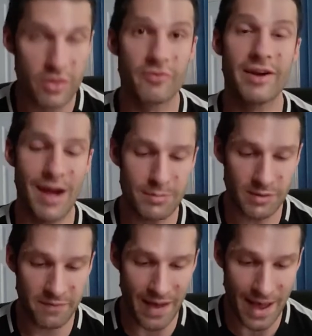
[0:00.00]
3
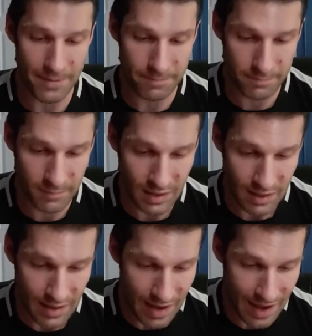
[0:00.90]
grams of fat,
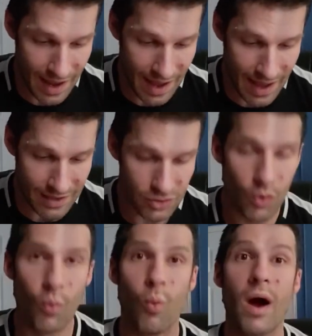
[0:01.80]
and
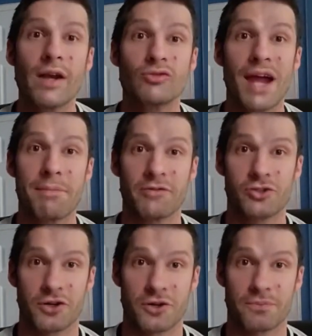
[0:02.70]
1 gram of
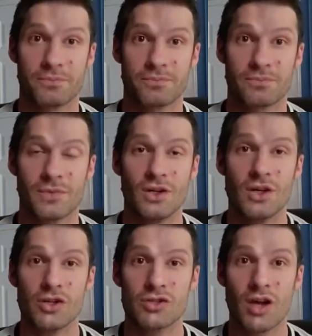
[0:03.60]
sugar.
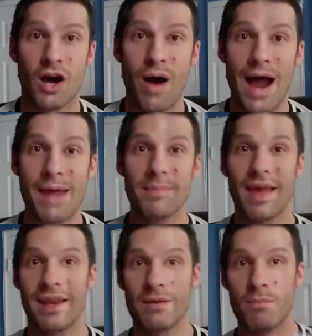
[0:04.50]
So I am
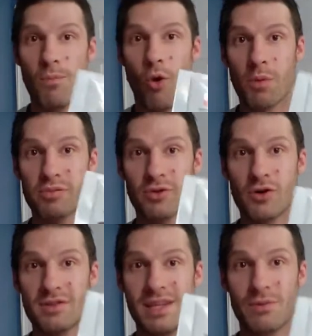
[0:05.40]
getting more
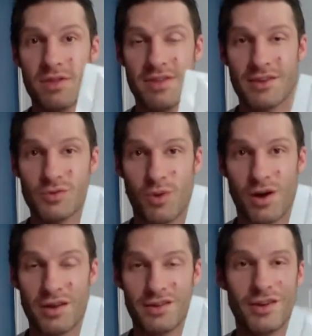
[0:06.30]
protein with this
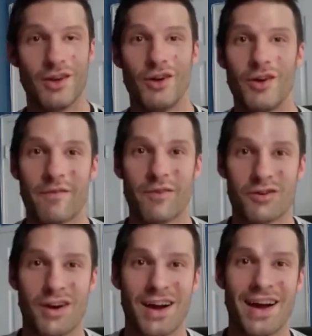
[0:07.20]
one
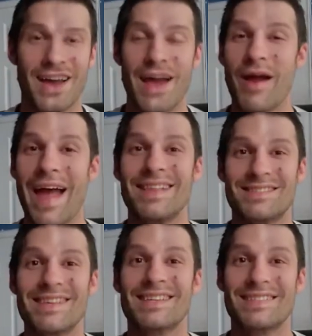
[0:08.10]
for
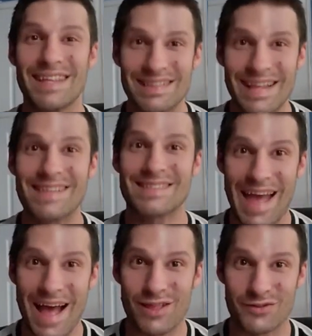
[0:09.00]
and 60 less
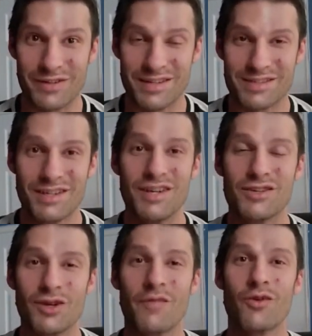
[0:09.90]
calories.
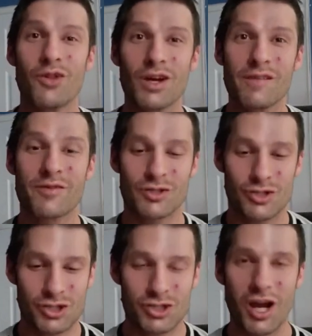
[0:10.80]
So if we're looking for
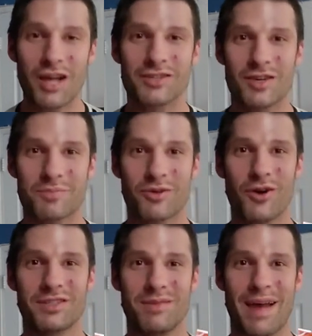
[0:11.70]
just a
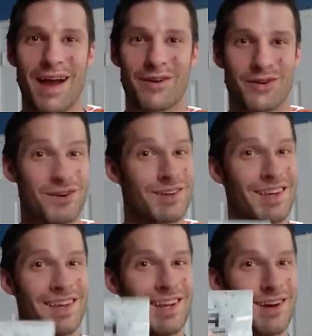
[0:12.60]
protein powder,
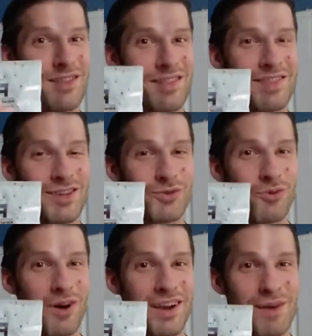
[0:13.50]
you know, this
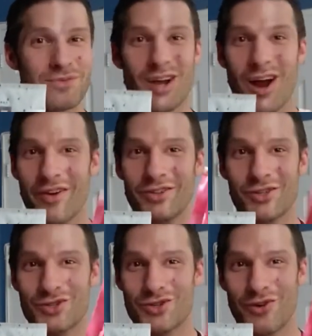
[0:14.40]
one, I'm sorry,
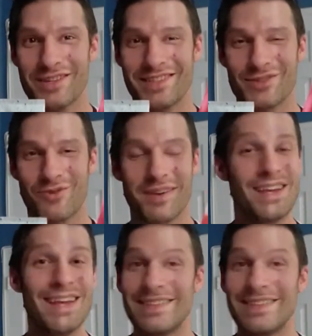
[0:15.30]
destroys this one.